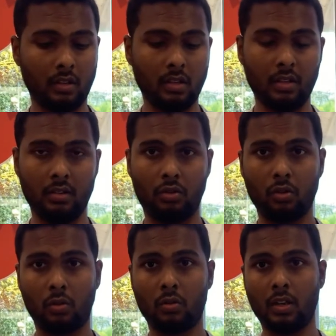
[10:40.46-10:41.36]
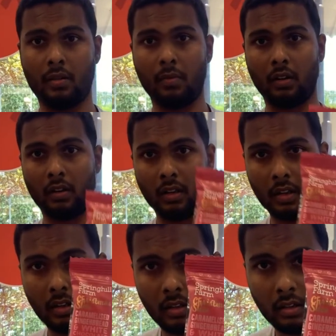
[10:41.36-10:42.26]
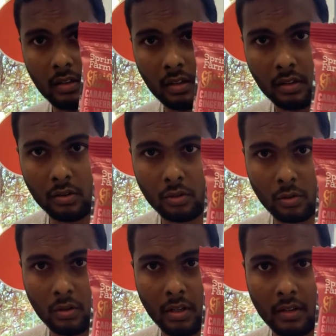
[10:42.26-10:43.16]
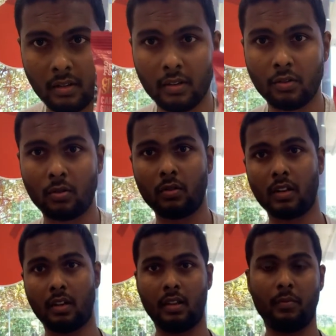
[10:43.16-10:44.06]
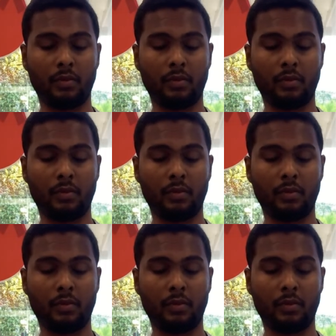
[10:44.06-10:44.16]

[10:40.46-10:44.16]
The next one is chocolate. Let's have this one now.